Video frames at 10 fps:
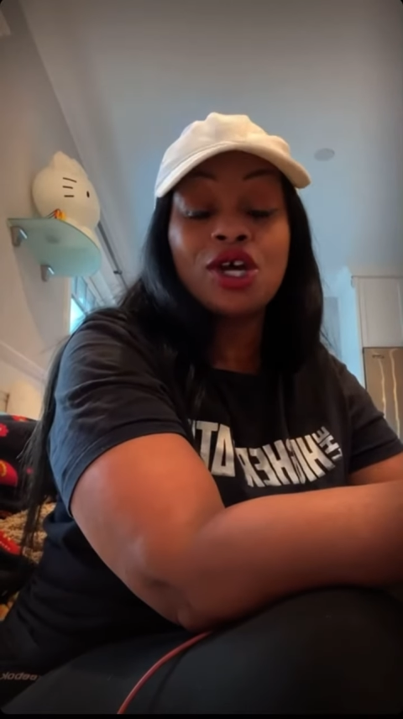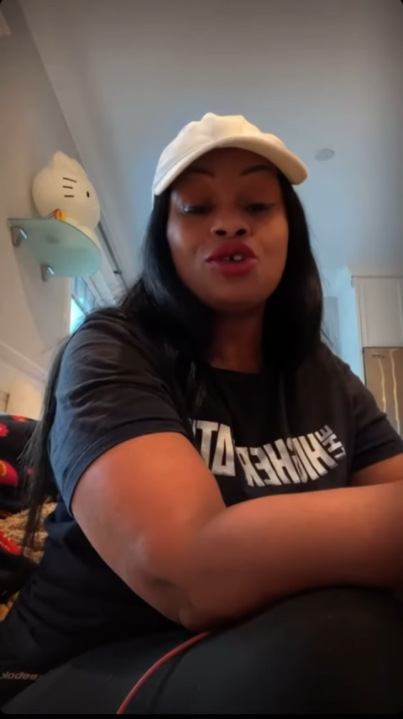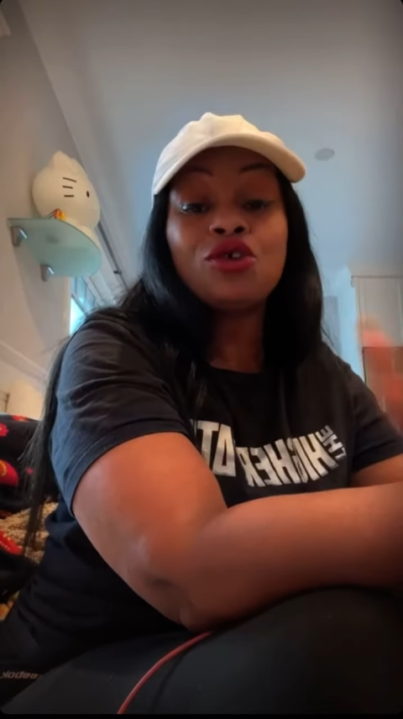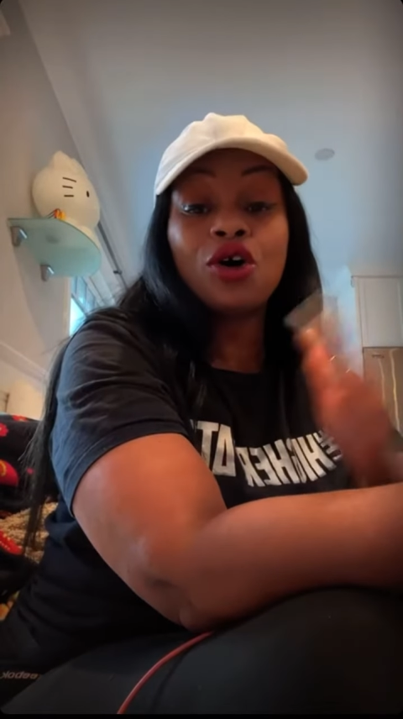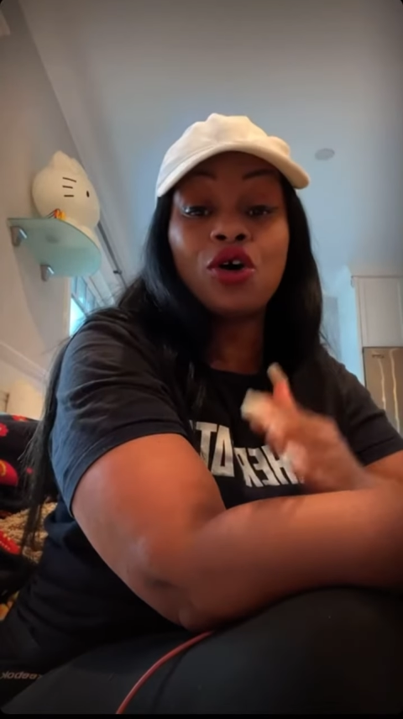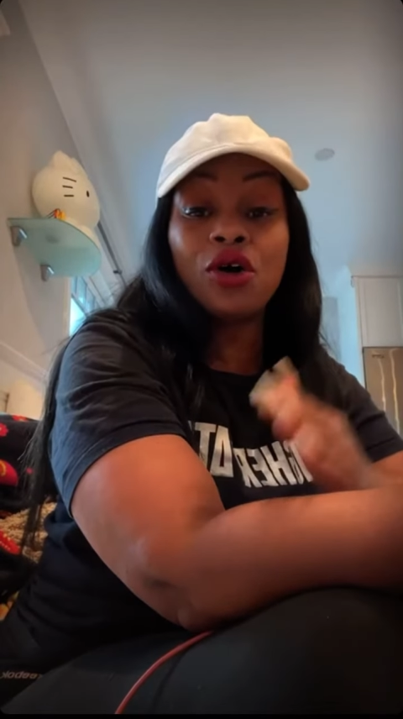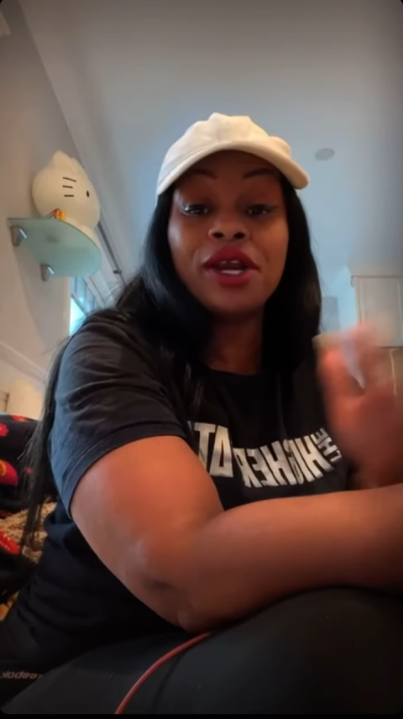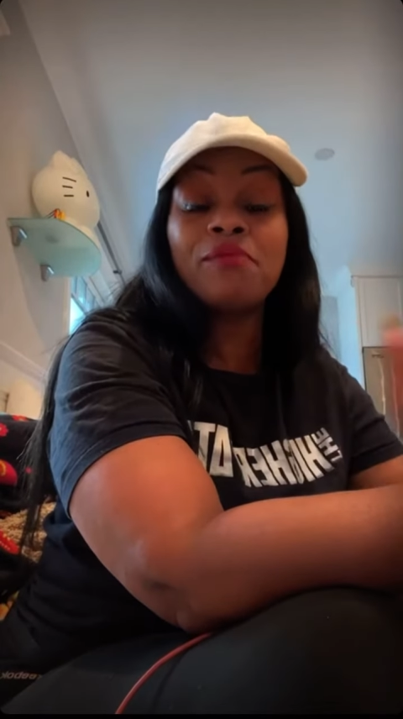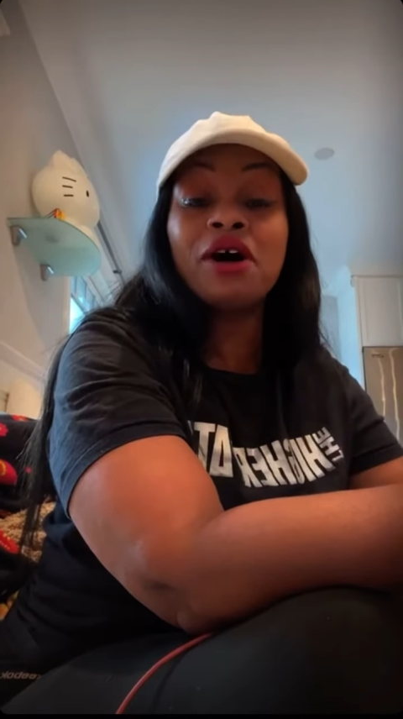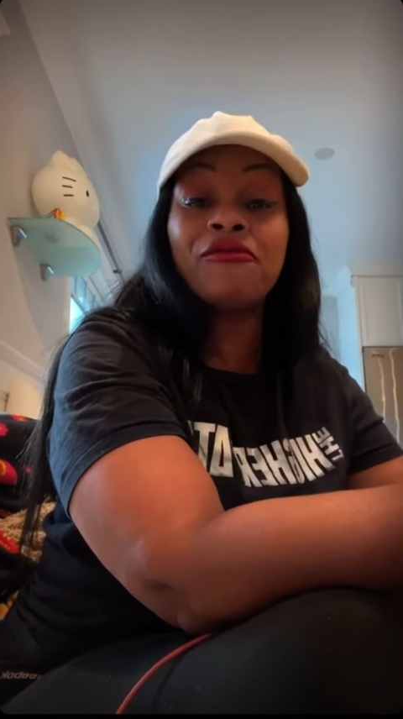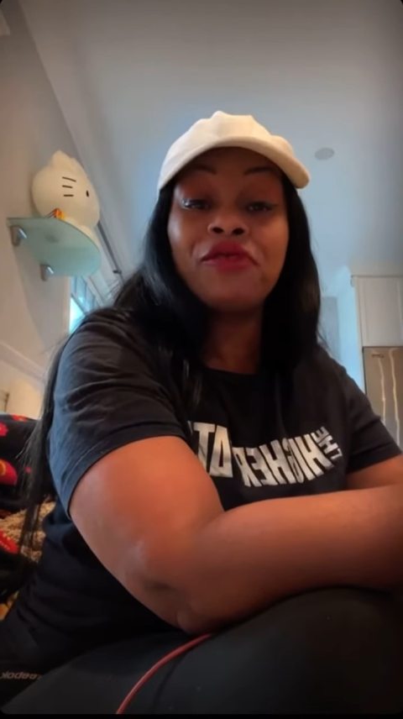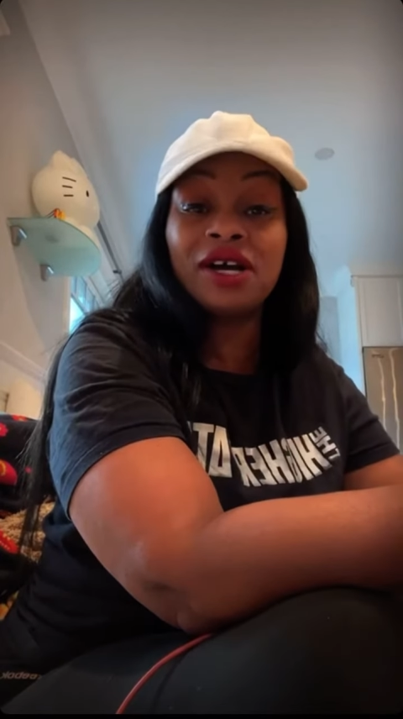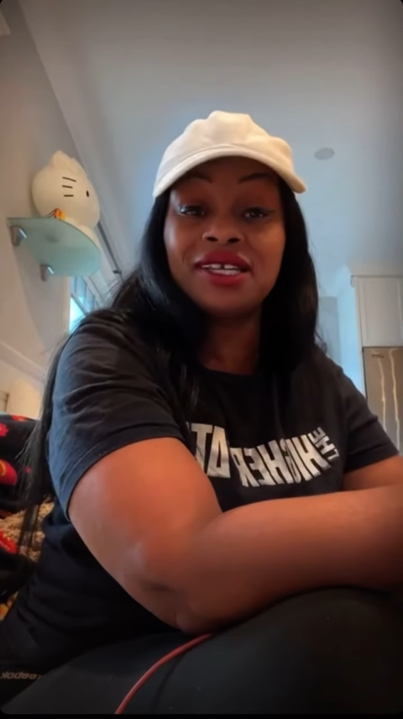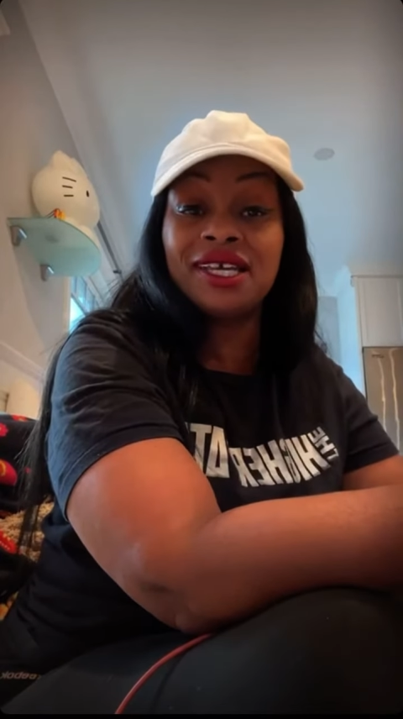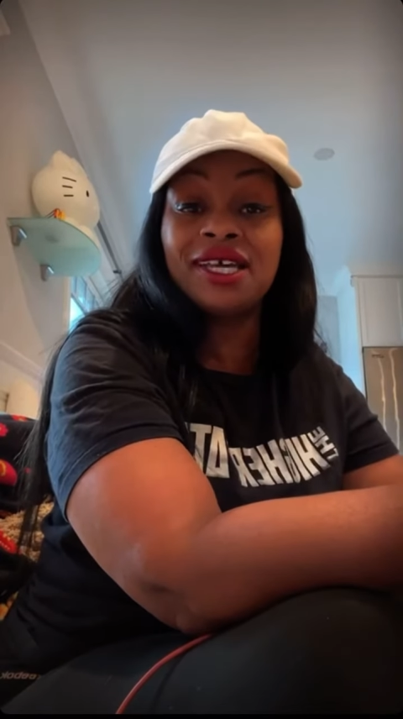you going to go in that
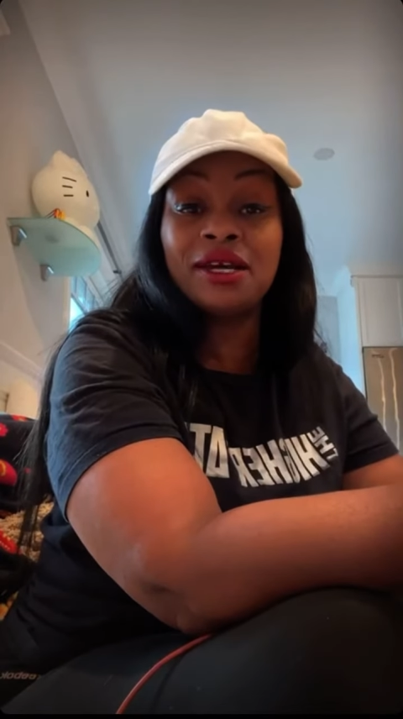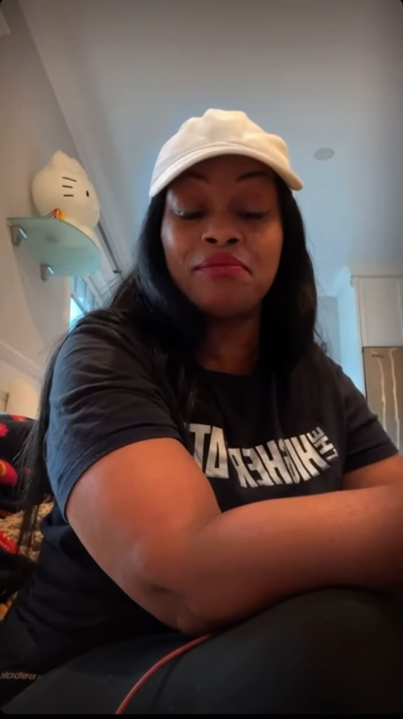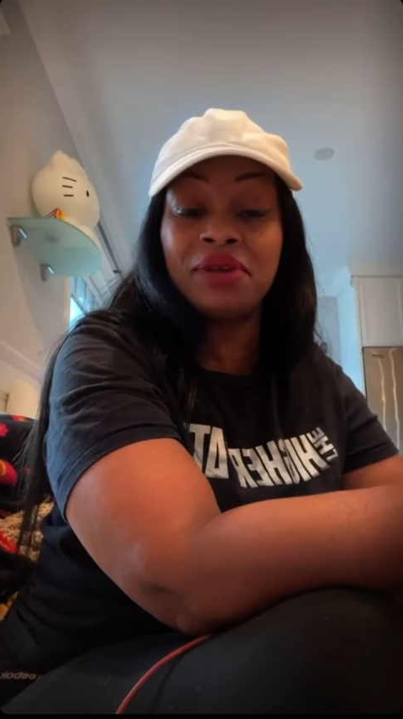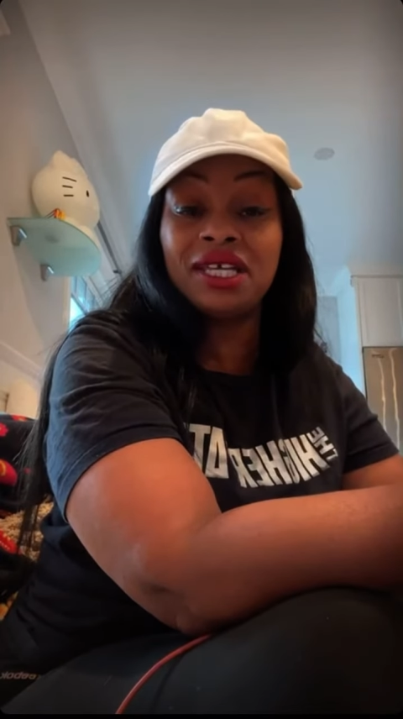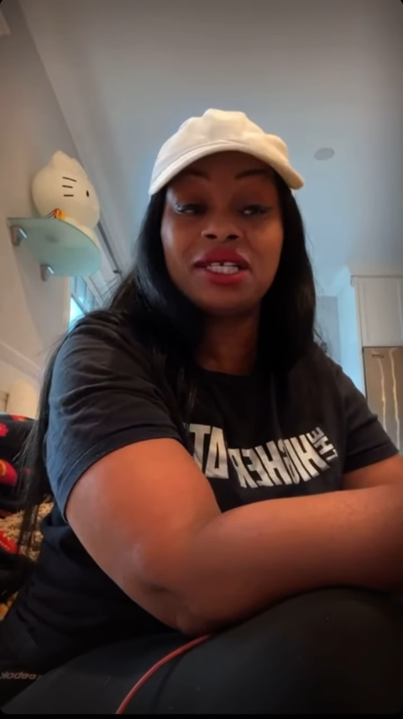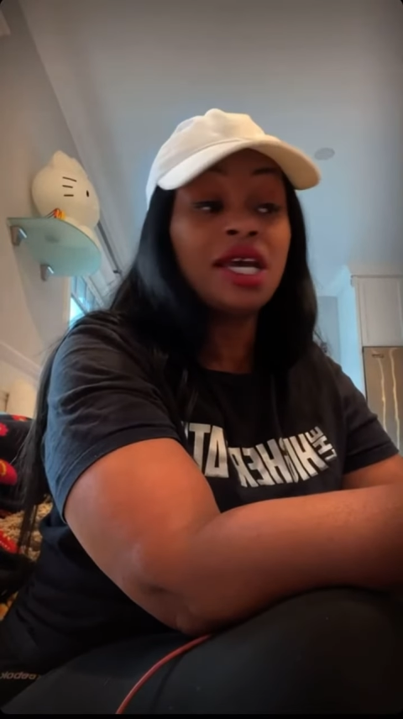motherfucking DM, bitch.